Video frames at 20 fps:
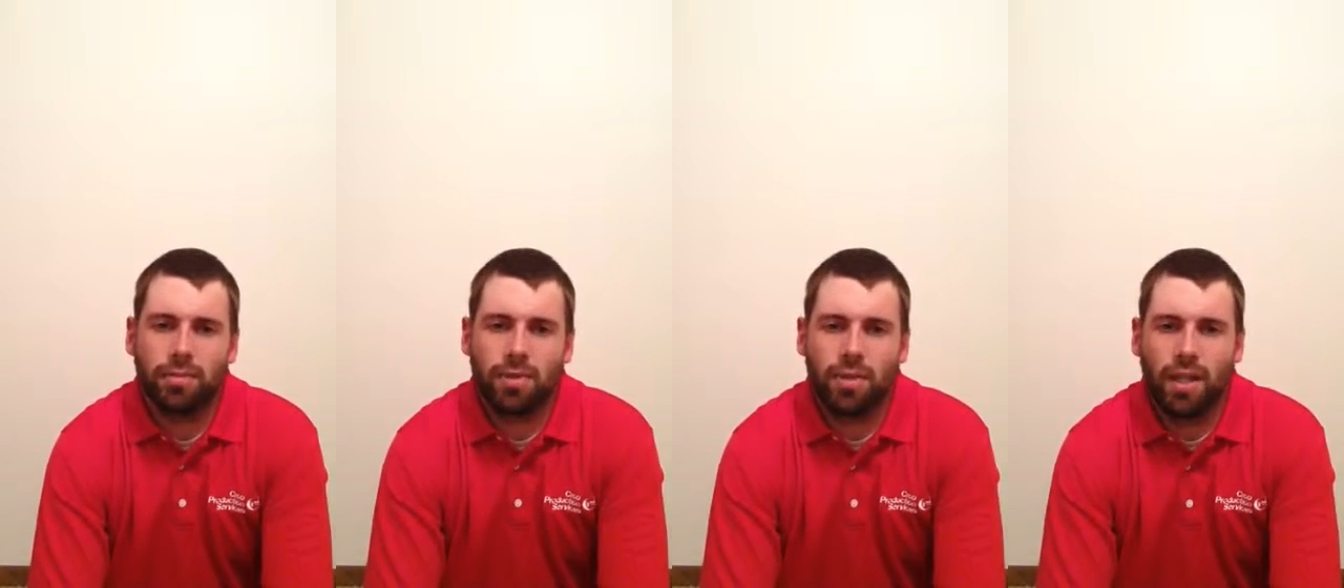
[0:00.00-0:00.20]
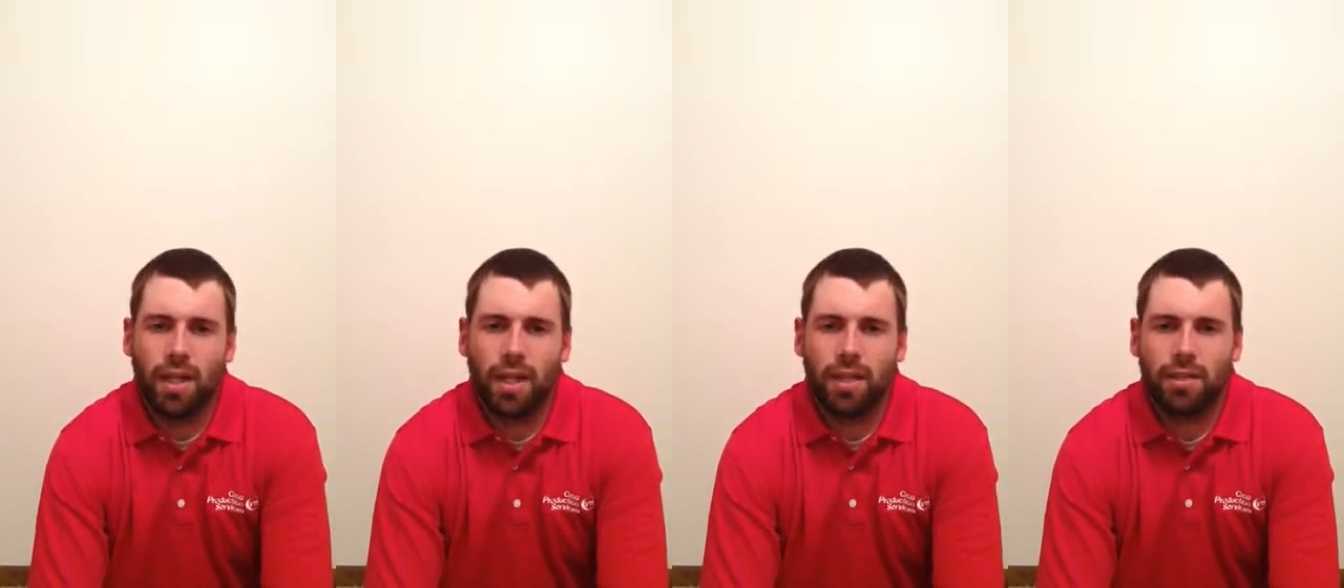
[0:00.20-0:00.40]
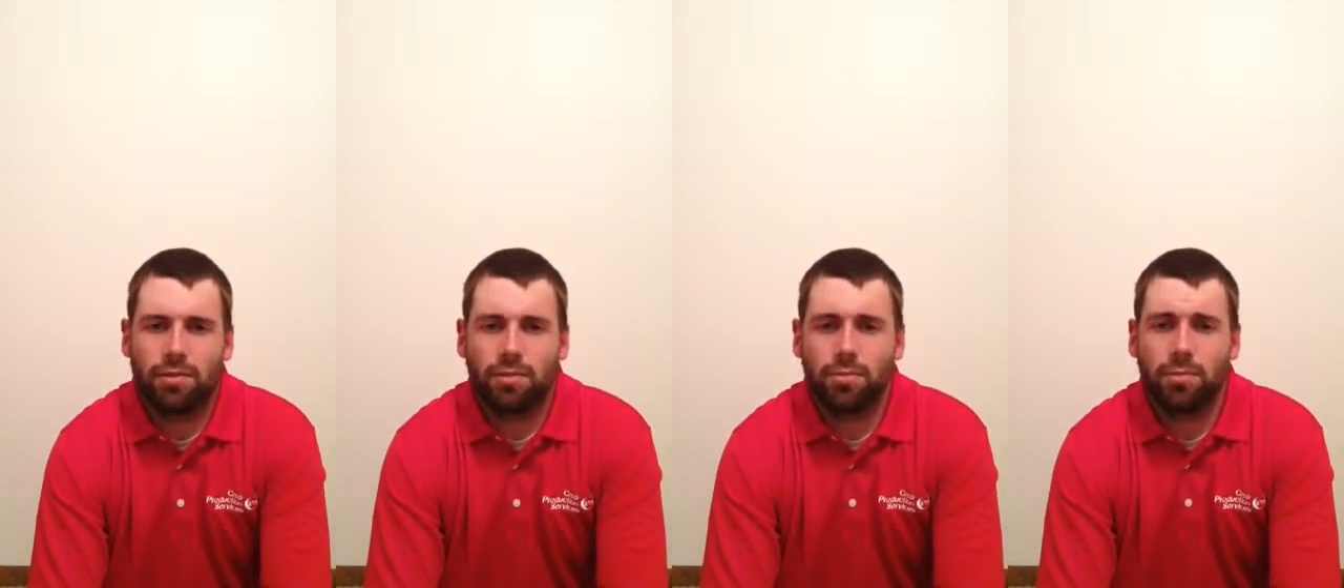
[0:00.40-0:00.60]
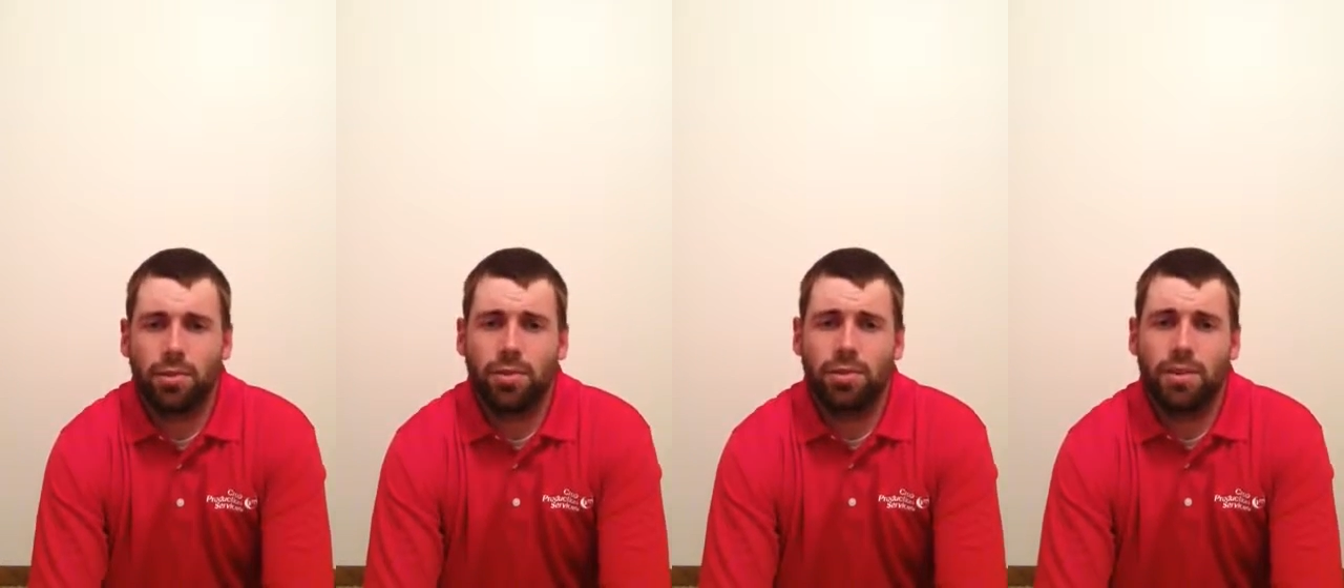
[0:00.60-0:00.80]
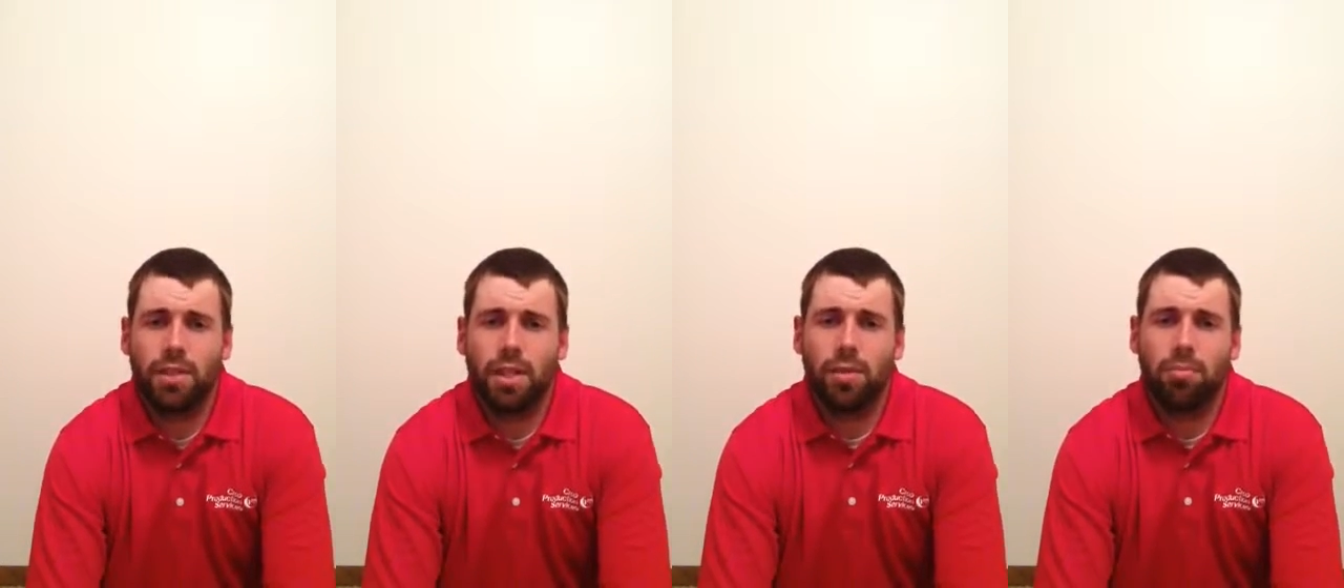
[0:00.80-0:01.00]
to the actual
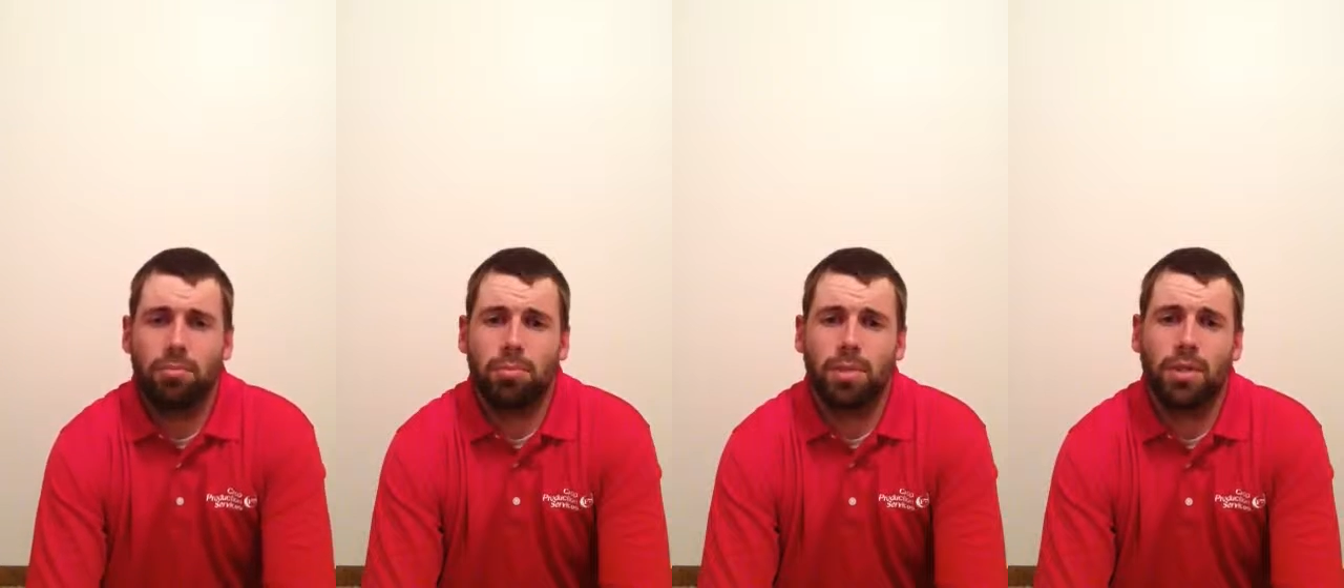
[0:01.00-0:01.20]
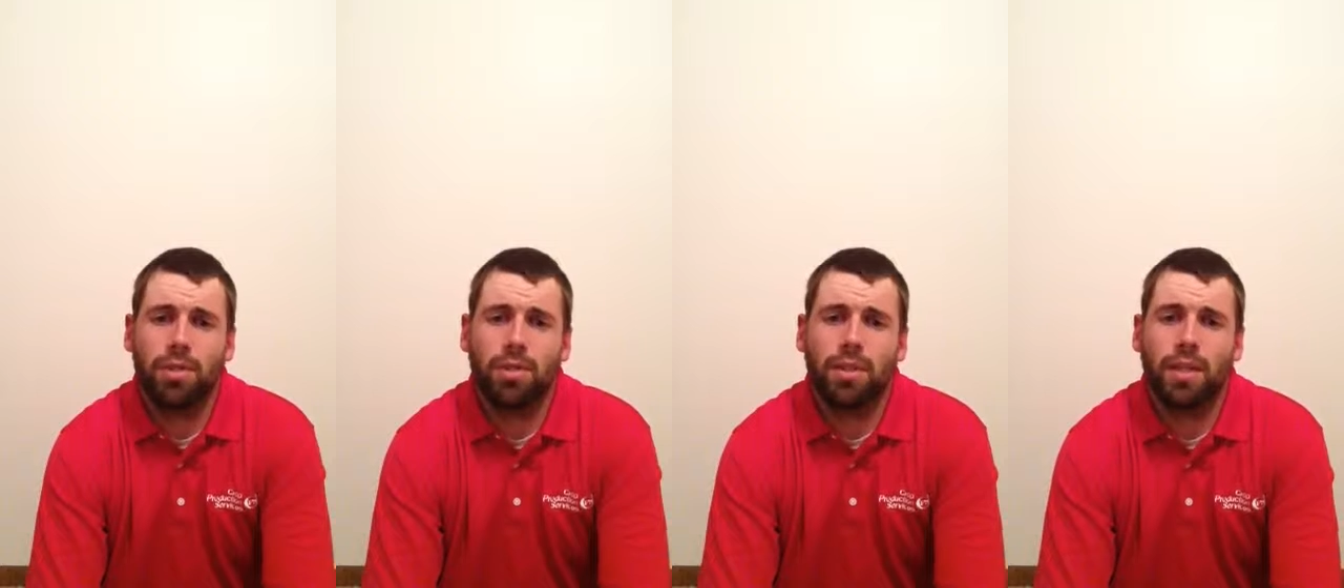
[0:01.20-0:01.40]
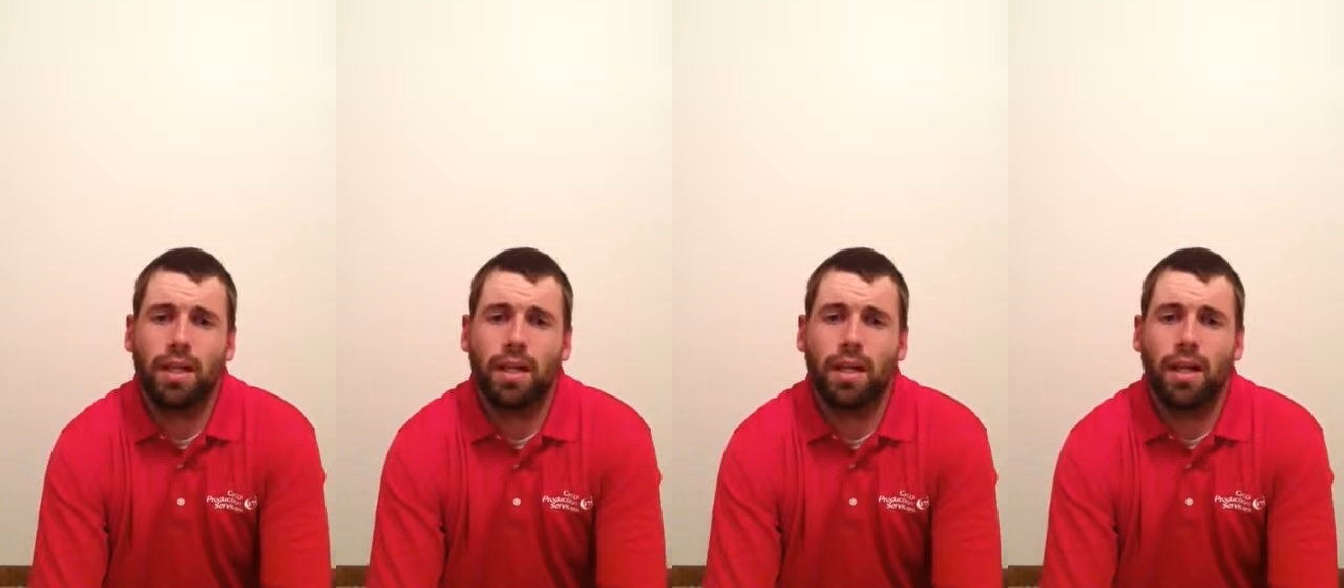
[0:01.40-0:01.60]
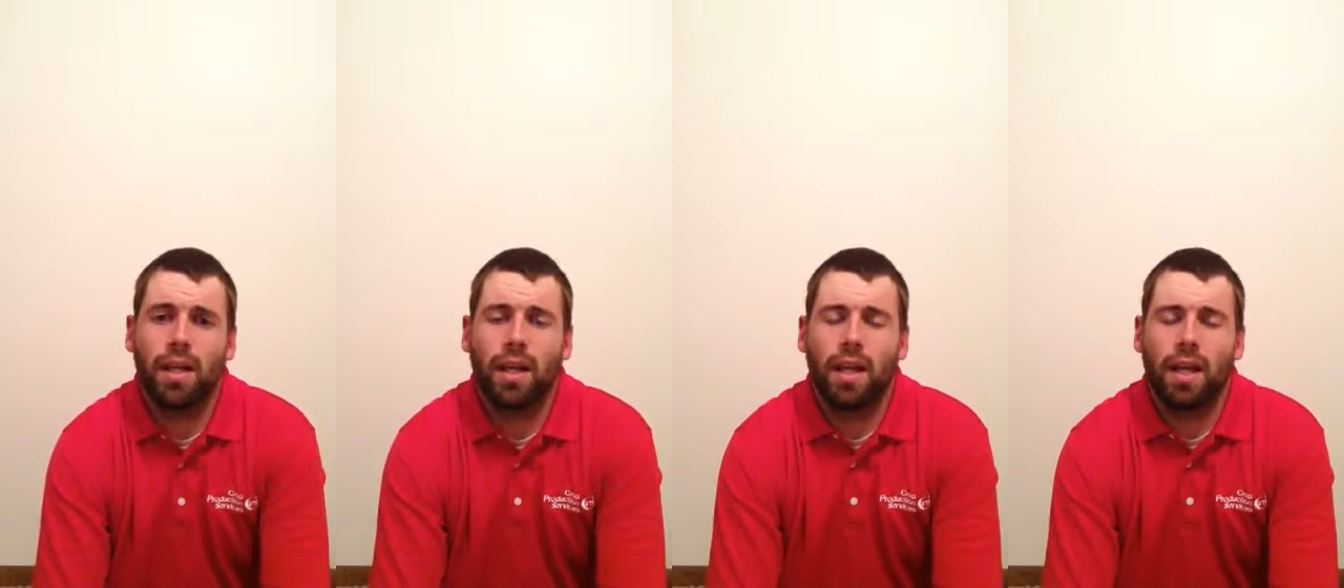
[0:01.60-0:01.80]
museum building